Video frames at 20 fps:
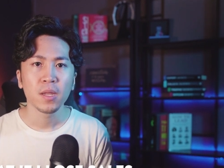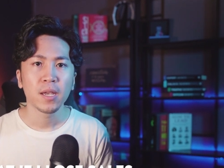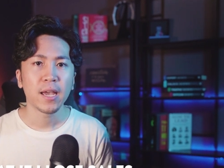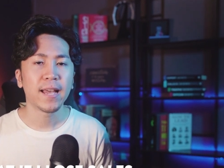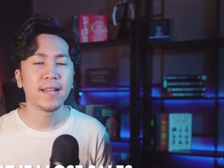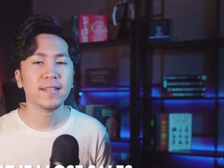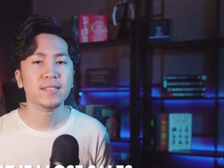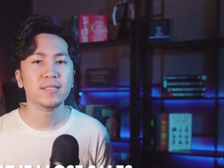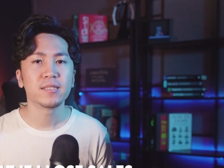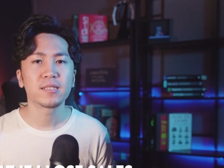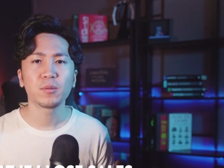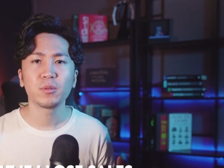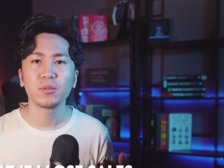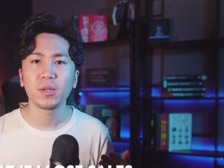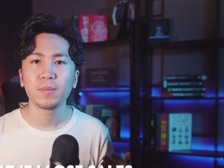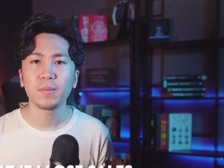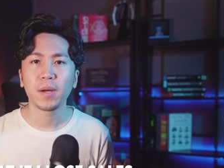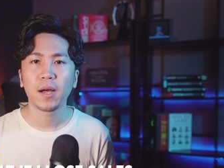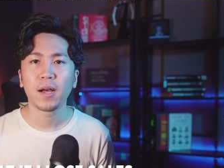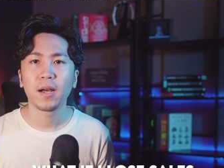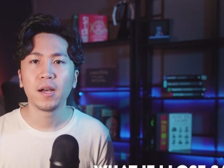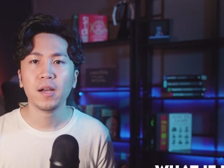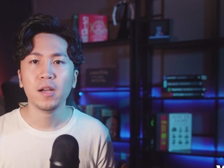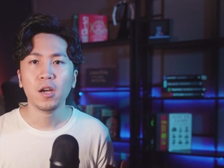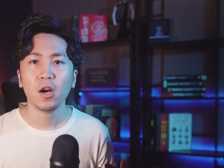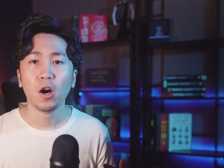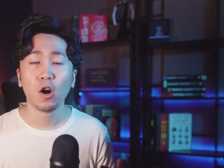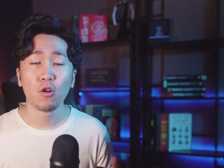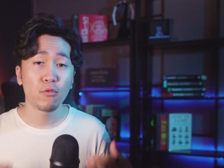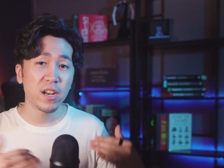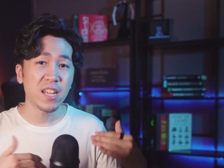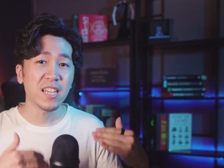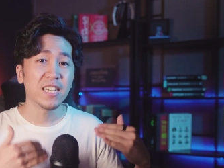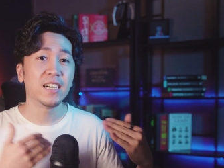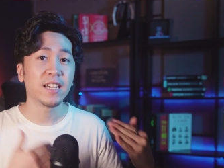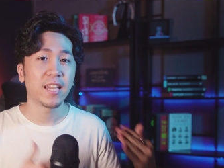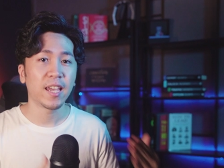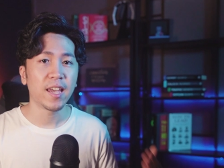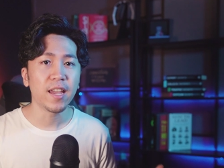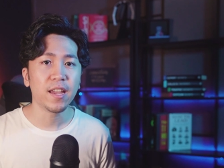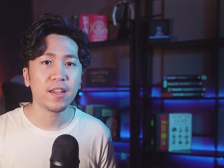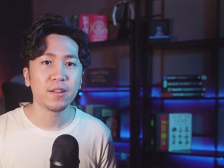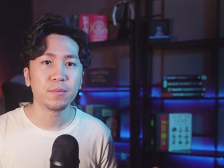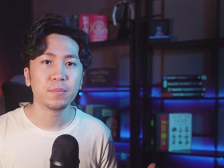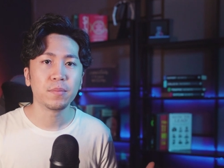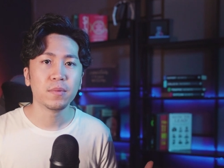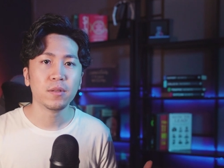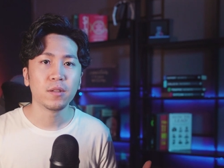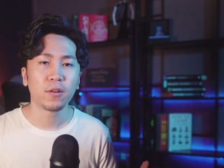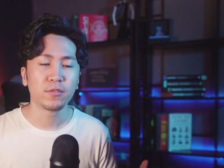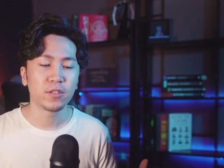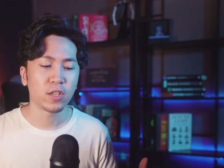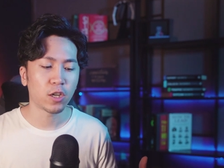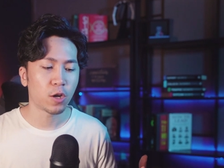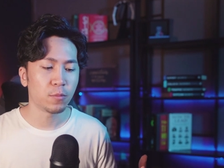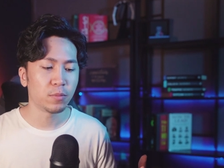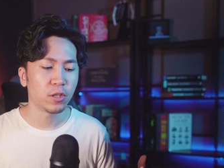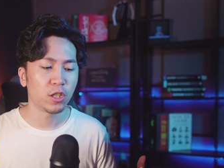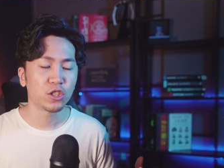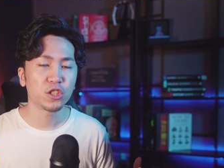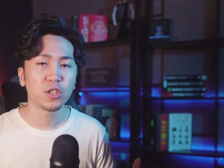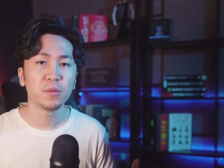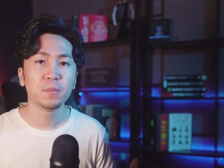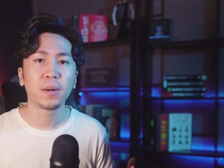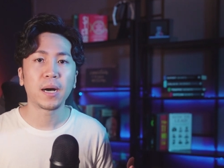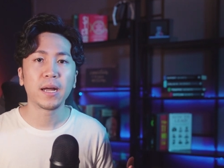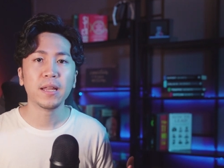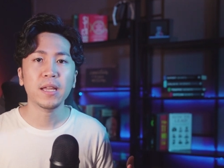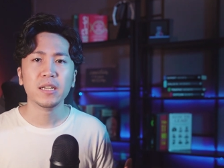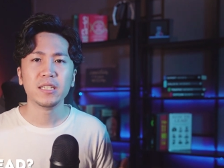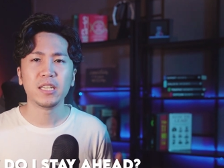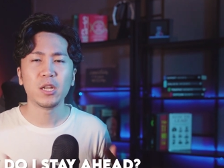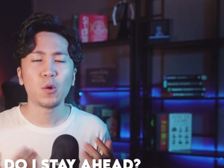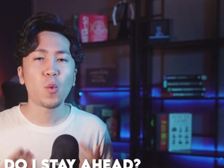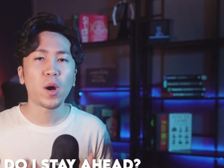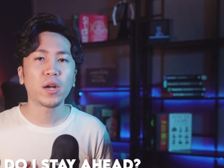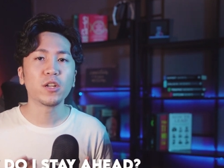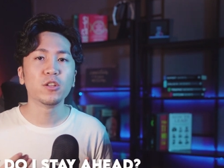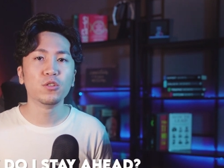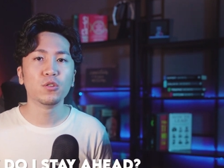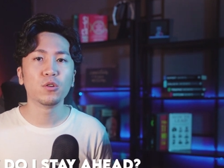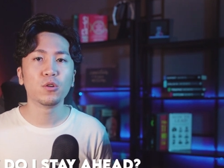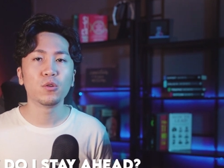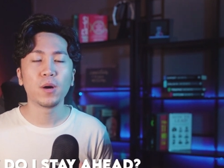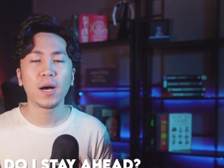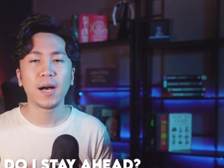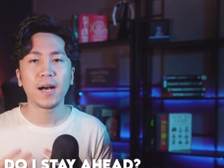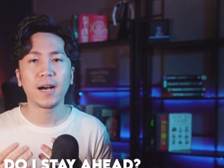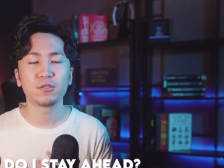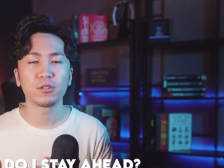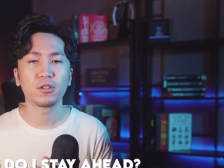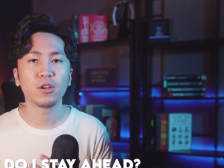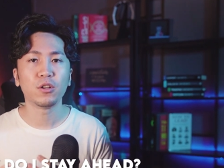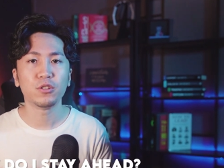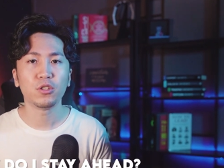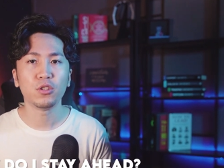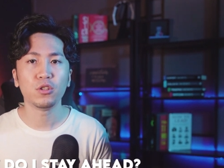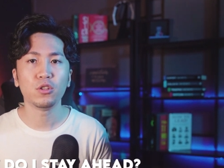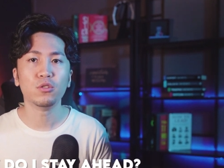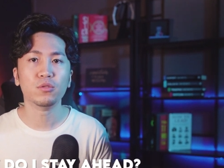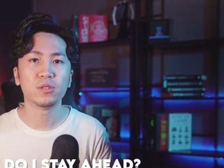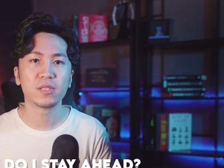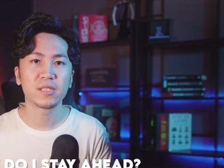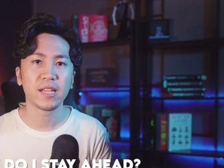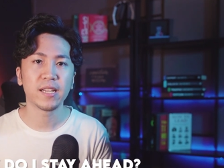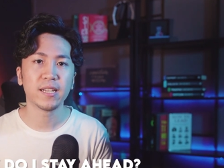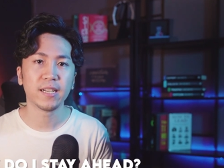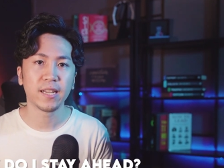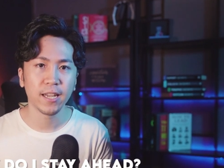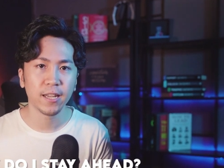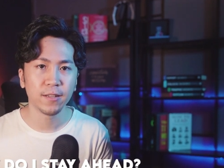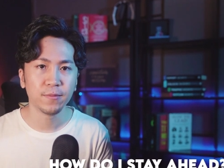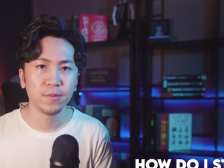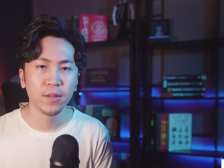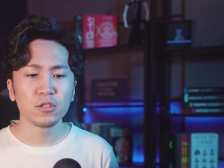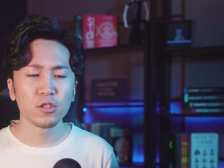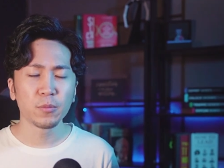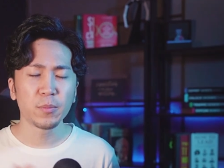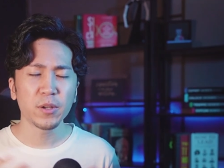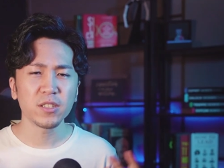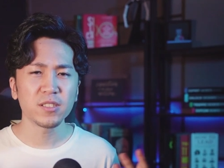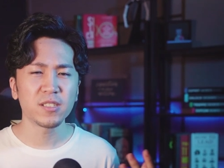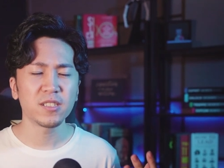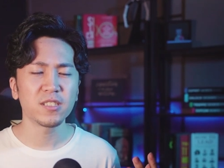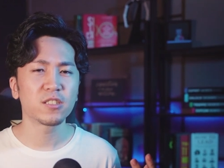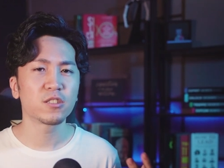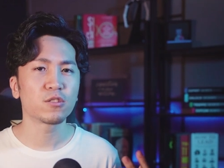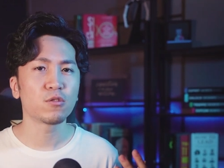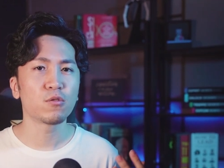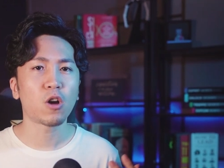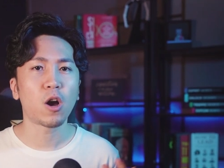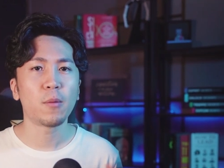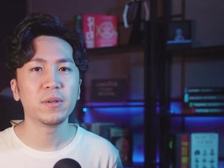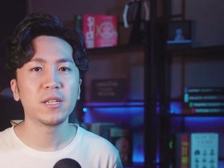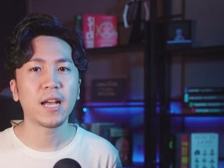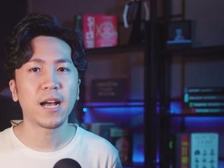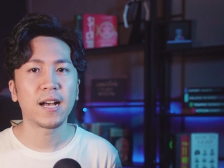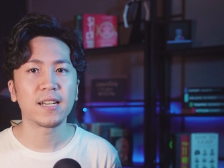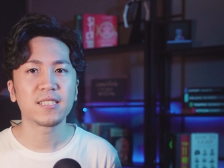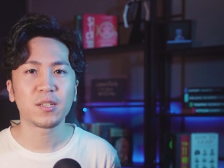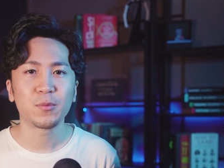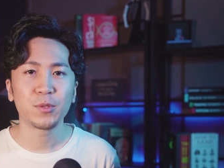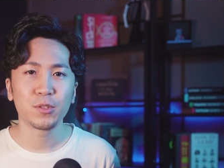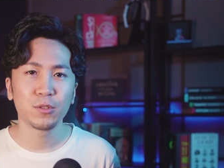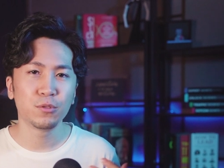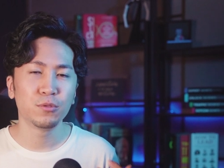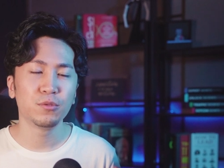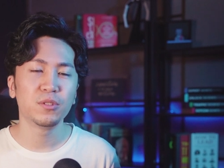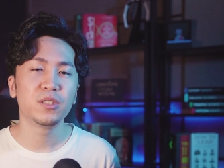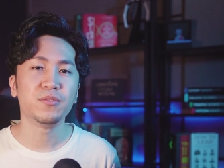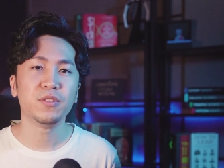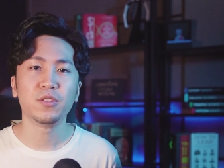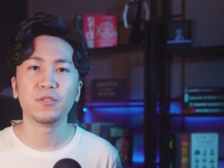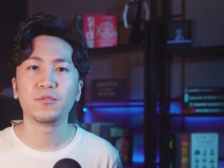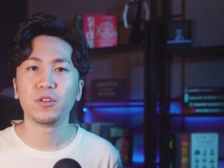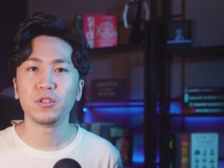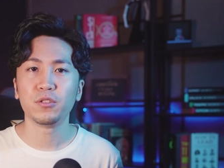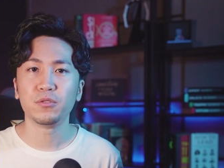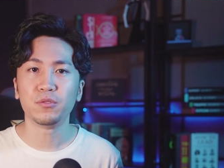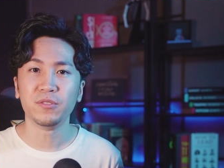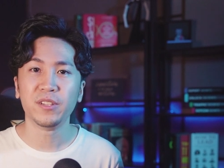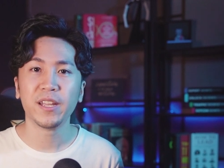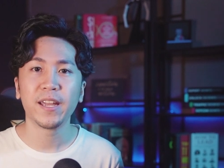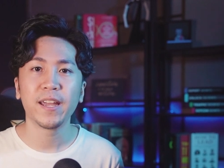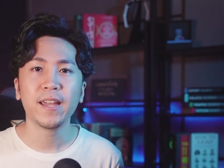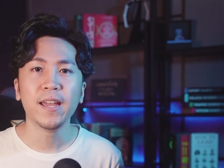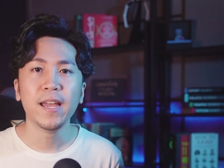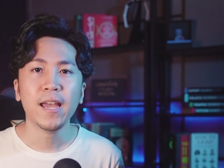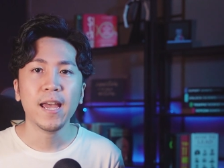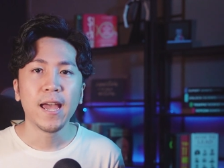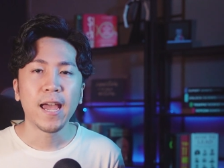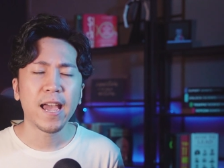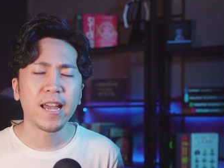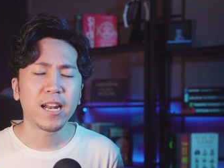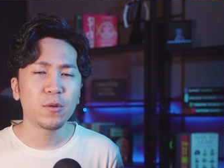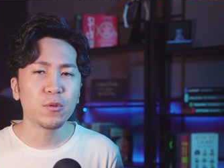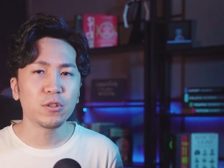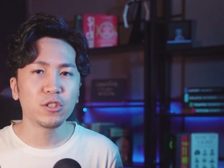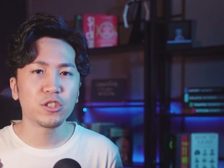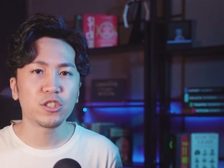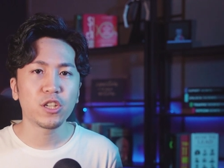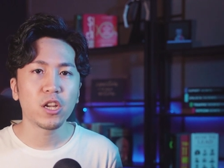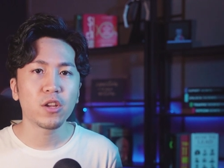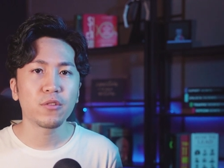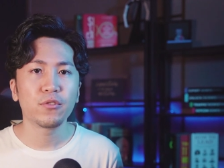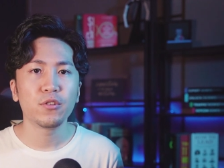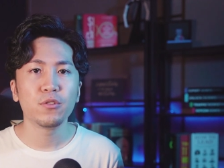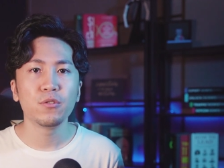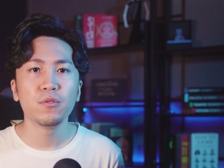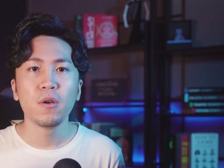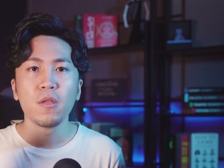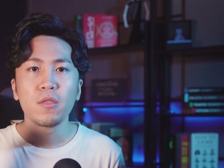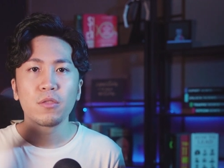And some of them are already ahead of their competition, but they want to know how to continue to stay ahead. So because this is so commonly asked, I want to do this video for you today. And I want to share with you